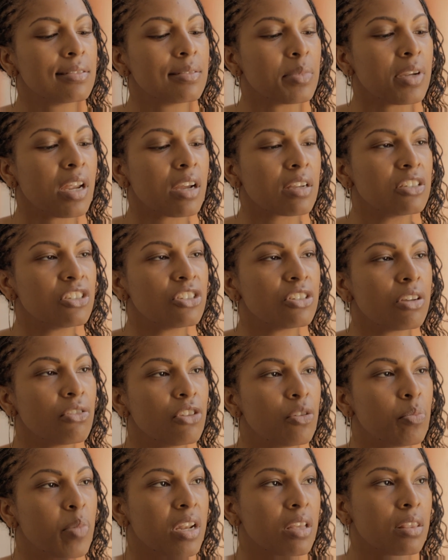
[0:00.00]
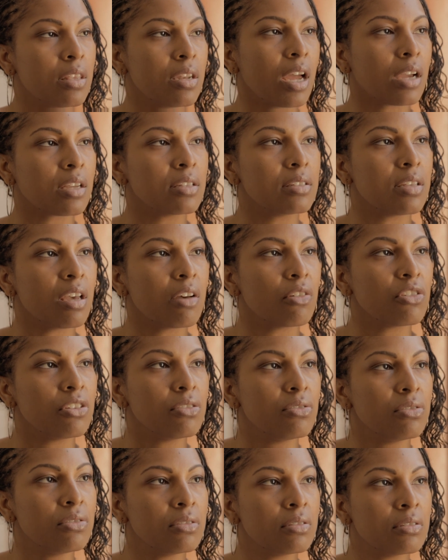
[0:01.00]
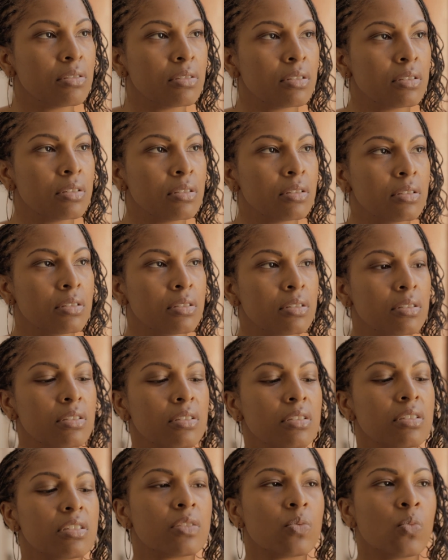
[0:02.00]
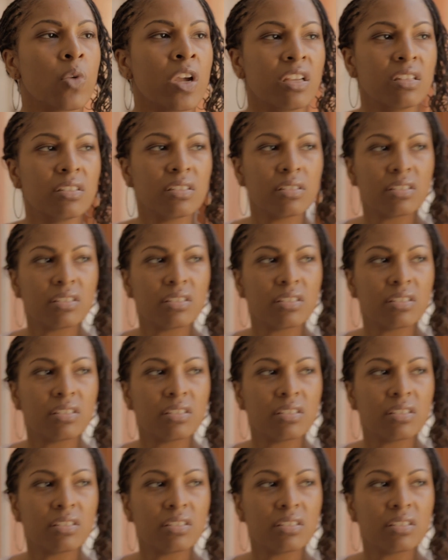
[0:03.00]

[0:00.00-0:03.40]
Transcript: But I can show you better than I can tell you. Just wait.